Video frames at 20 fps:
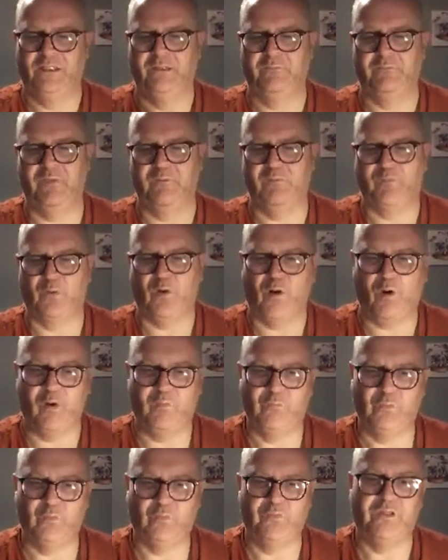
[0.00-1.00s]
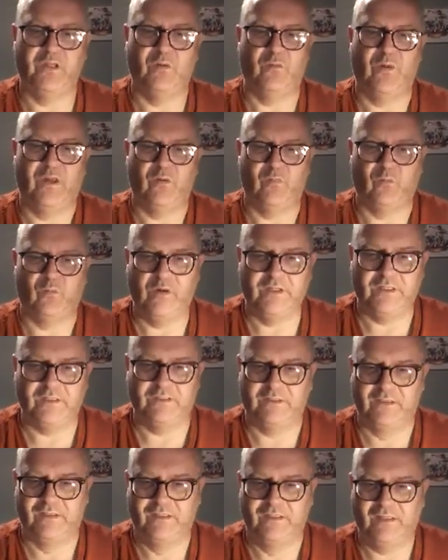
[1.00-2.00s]
They've been brought up knowing they weren't
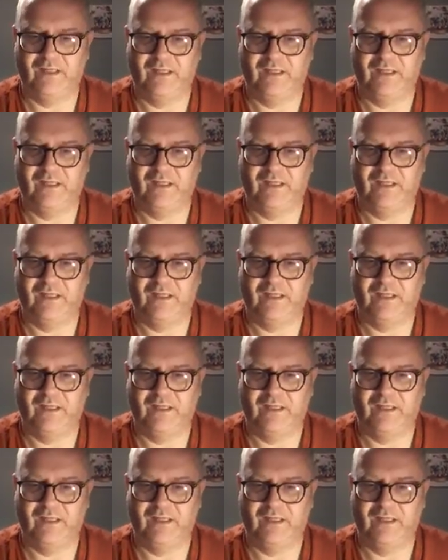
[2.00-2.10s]
wanted.